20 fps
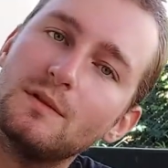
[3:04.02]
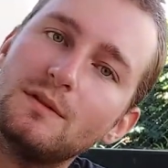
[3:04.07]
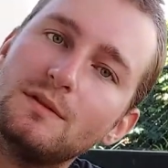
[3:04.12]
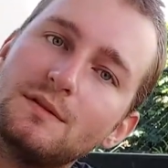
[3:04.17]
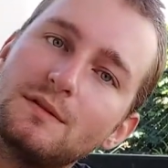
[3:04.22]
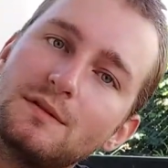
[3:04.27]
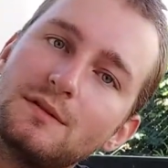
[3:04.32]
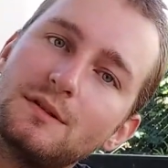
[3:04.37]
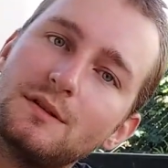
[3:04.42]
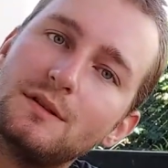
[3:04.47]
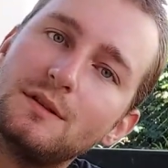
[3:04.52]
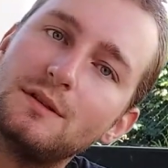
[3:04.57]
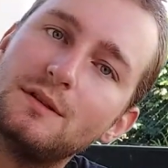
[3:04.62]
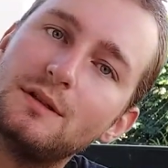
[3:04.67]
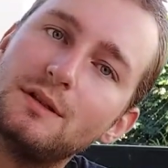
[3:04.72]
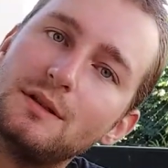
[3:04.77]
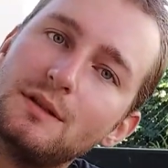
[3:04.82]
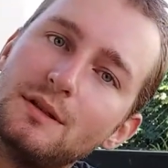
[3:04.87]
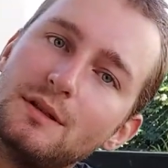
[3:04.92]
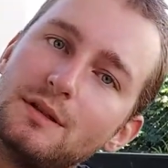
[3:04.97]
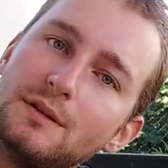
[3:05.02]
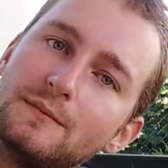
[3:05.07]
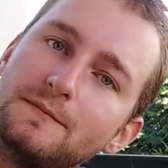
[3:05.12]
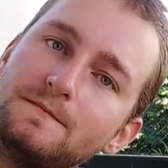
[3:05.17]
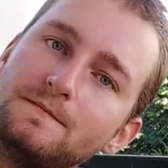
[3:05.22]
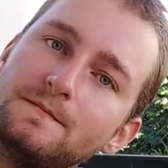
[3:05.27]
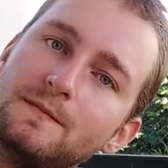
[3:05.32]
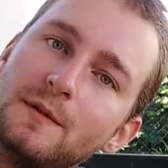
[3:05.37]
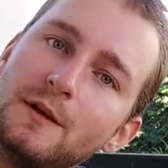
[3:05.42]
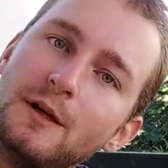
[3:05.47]
So yeah,
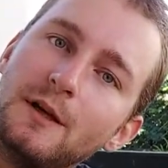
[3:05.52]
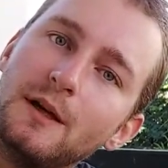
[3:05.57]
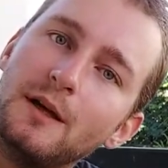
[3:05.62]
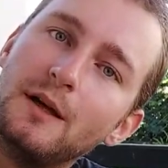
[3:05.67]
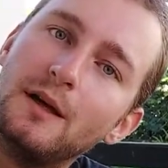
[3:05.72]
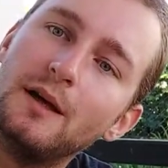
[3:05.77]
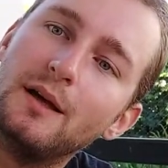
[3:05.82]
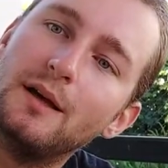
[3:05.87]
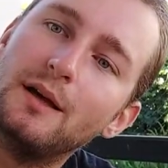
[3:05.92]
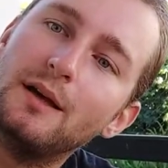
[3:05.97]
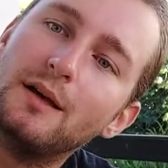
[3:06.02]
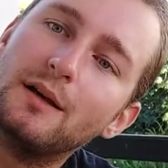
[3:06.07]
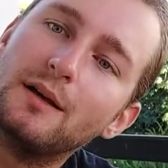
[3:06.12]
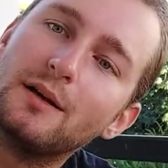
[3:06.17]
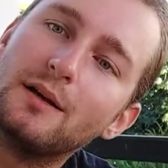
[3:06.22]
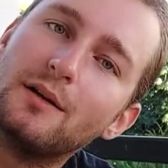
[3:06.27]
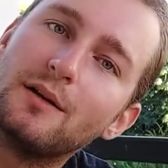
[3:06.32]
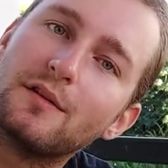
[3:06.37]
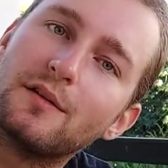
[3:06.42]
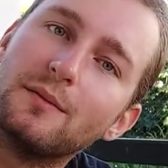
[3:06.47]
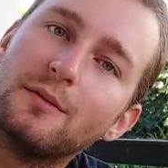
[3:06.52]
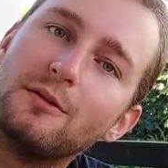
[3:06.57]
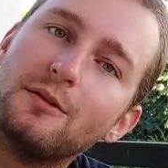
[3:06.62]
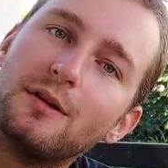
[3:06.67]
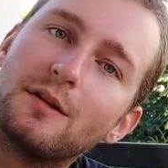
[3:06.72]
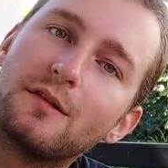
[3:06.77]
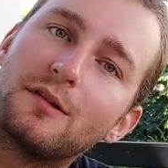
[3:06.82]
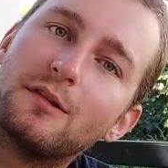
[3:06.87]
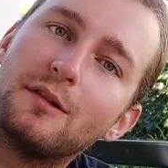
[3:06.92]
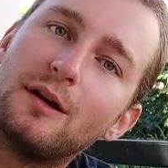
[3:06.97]
got some
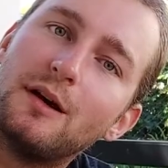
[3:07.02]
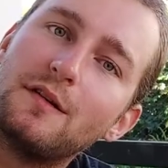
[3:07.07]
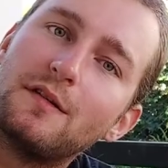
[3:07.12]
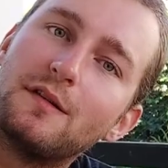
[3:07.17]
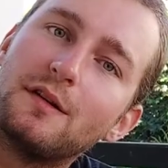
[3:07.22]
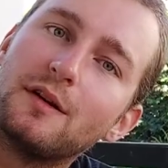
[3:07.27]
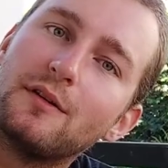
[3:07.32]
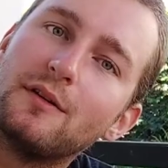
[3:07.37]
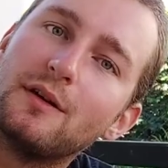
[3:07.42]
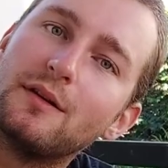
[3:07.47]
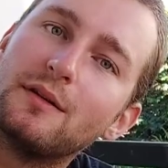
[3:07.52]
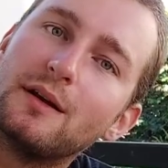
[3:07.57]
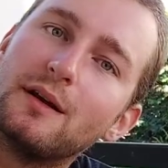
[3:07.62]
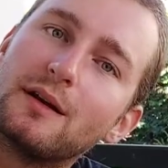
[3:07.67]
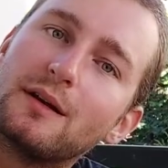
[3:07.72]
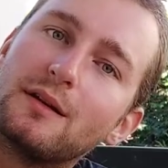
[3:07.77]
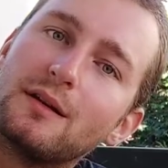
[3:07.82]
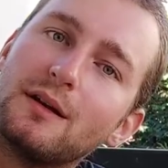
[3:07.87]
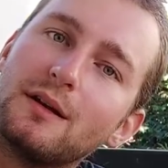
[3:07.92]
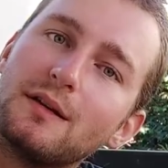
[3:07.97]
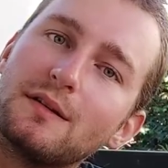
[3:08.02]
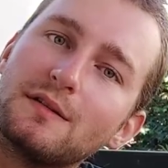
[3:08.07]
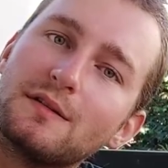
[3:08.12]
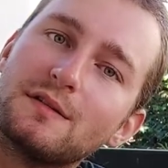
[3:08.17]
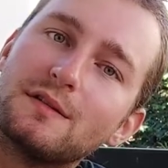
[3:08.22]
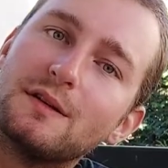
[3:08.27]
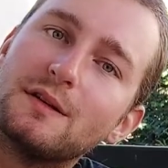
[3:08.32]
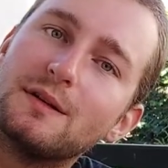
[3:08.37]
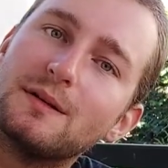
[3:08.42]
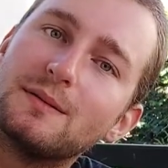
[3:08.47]
nice lacing around that glass
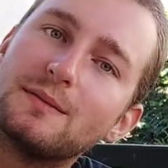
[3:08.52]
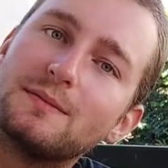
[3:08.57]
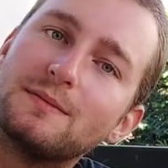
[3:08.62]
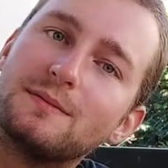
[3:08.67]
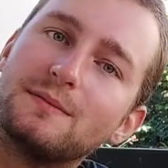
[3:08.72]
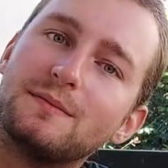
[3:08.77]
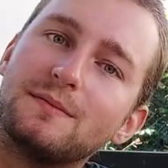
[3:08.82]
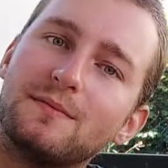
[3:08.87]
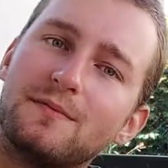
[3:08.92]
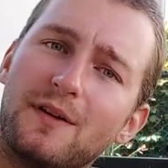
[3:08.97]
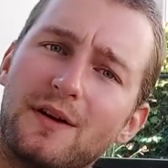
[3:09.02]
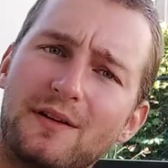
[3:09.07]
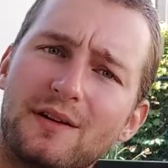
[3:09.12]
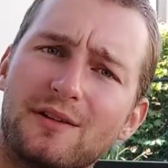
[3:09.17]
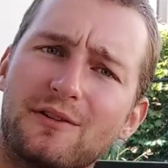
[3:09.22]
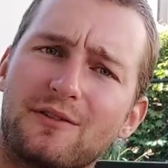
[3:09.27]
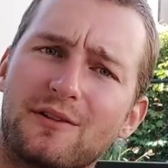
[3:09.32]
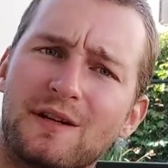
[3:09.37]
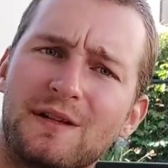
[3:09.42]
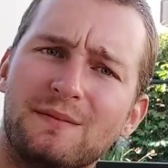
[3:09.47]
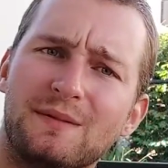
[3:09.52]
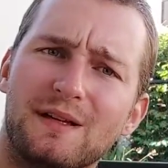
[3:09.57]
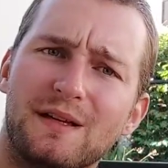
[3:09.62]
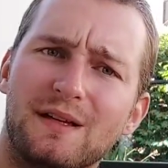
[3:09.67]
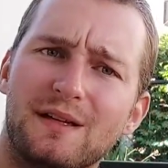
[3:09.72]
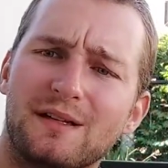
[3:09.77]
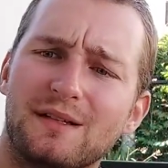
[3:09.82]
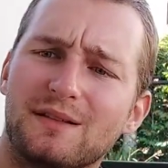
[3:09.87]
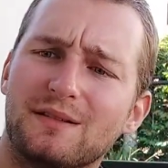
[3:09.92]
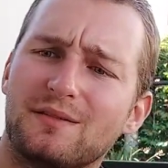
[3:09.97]
there. Very creamy
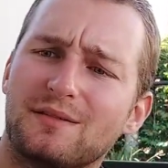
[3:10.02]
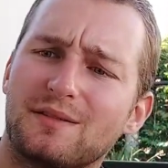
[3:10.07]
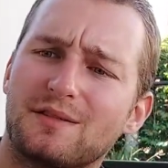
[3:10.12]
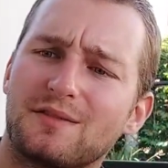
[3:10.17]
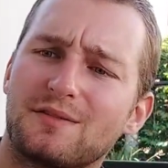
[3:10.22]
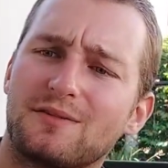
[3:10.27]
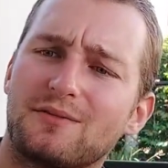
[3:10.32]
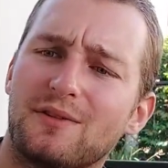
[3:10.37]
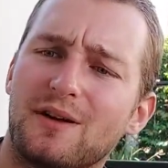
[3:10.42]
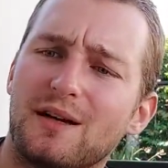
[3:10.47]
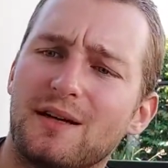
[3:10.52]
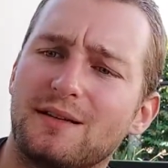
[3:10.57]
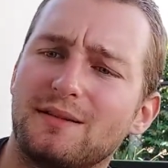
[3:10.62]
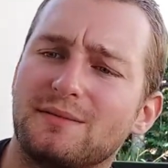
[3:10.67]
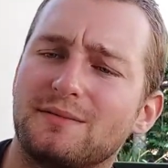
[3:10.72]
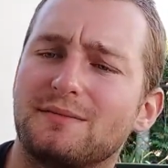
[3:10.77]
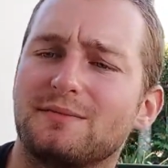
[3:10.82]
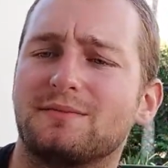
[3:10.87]
head, looks great.